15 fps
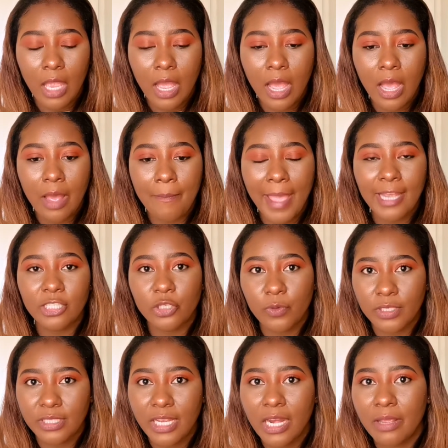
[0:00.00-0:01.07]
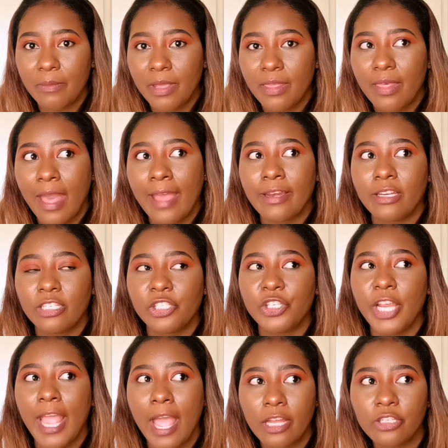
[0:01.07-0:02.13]
and she was telling me that
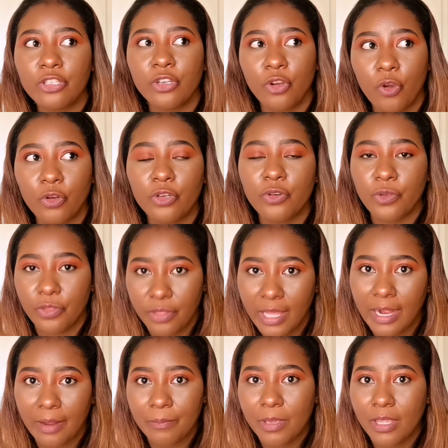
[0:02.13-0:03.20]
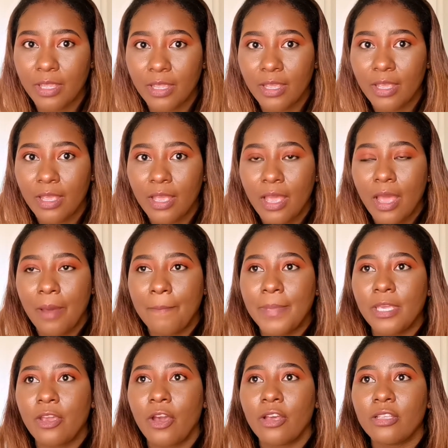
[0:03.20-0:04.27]
she had to go to therapy
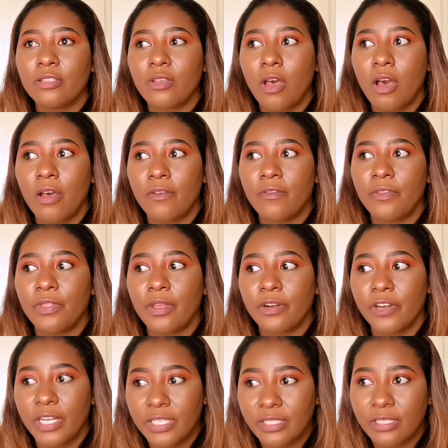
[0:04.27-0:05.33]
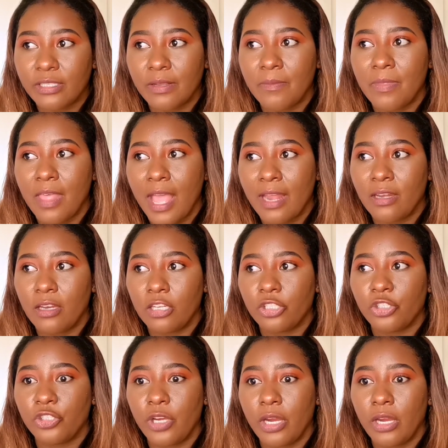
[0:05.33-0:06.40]
because of the racism that
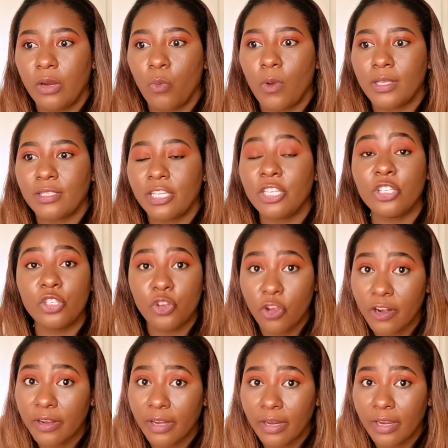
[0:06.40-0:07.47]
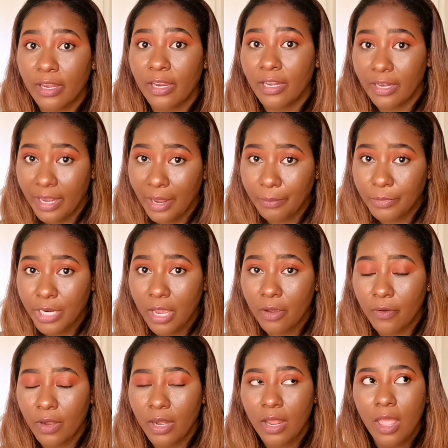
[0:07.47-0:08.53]
she was enduring in Cape
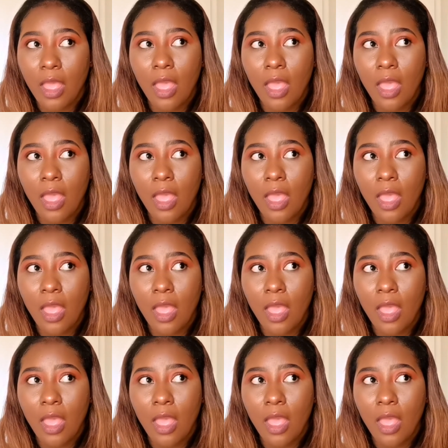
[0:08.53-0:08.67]
Town.